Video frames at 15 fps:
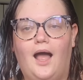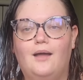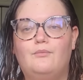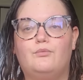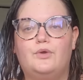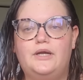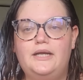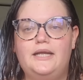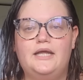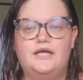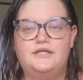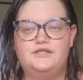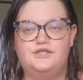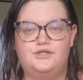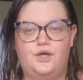I'm reading
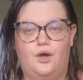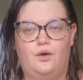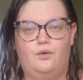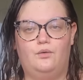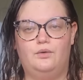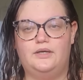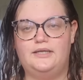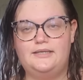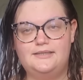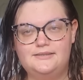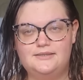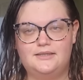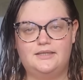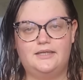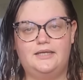it so
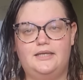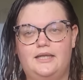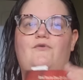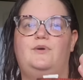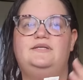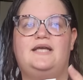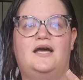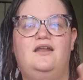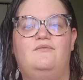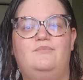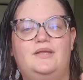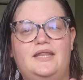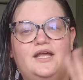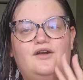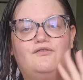easily. I've always kind of
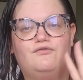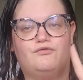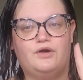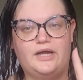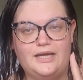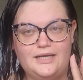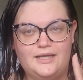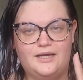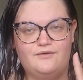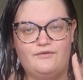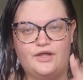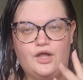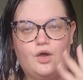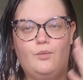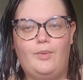been like afraid that if
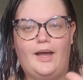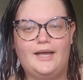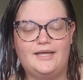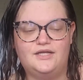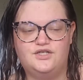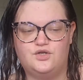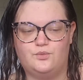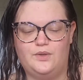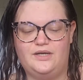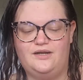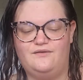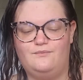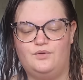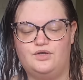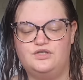I go back into
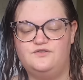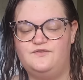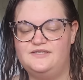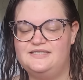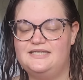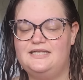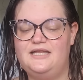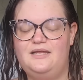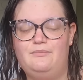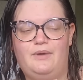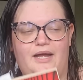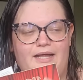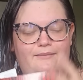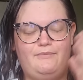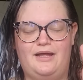reading books physically,
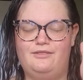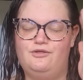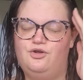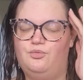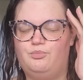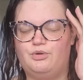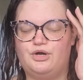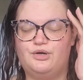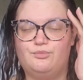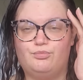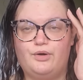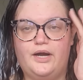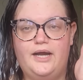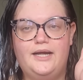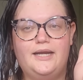my, my little bird
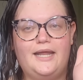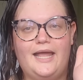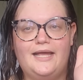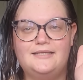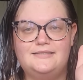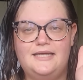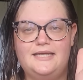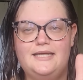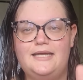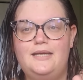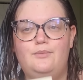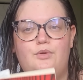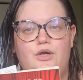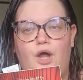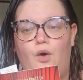brain can't take
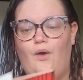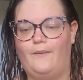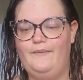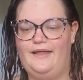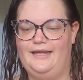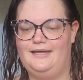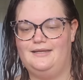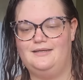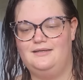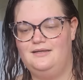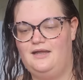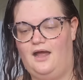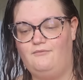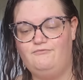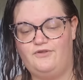it. But no, I'm like,
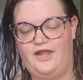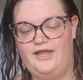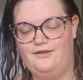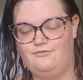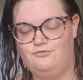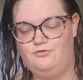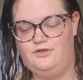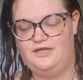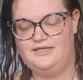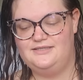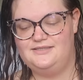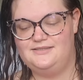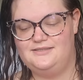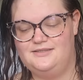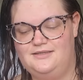I'm flying through
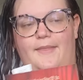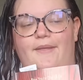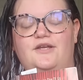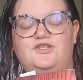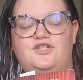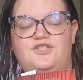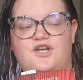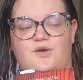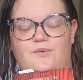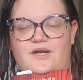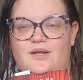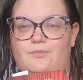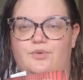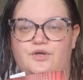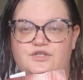this. Maybe I should start
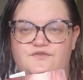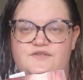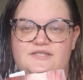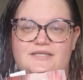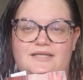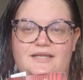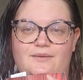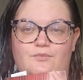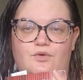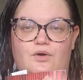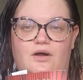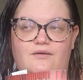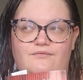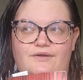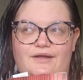reading books physically more
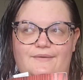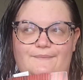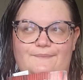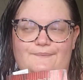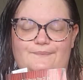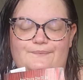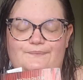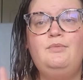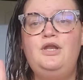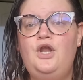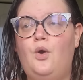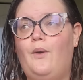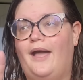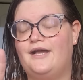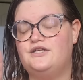often. Let me
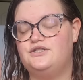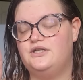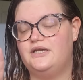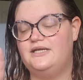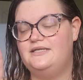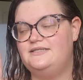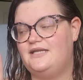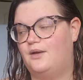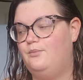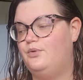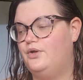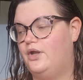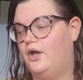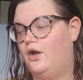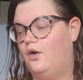know actually down
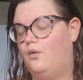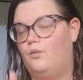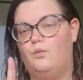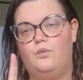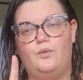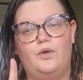below